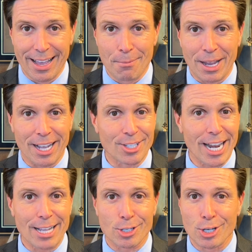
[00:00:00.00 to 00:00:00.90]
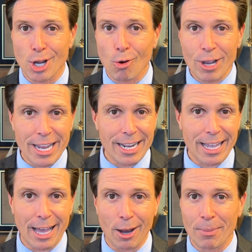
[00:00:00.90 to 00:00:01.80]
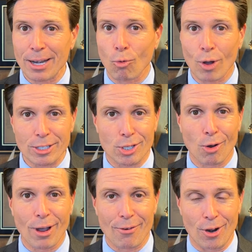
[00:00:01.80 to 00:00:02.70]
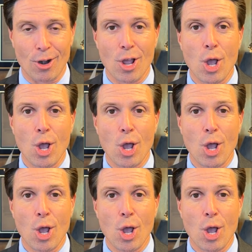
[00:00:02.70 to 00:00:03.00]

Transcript: because it has no heating element whatsoever.